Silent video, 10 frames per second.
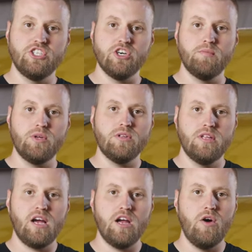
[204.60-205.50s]
durable,
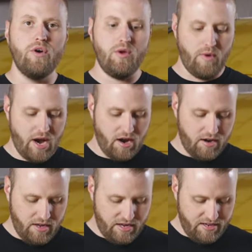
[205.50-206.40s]
not go
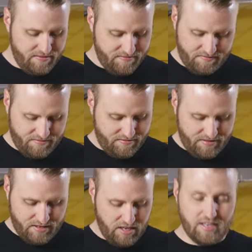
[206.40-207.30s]
anywhere.
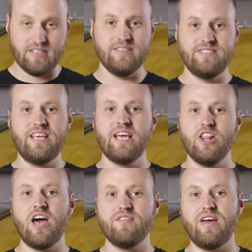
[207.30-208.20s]
Uh, gonna take a
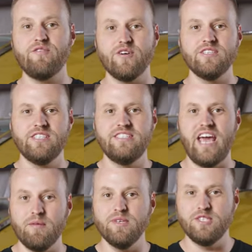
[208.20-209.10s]
lot of effort to
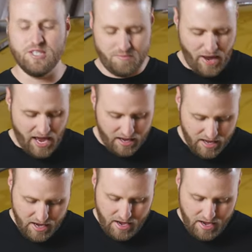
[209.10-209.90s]
damage this bag.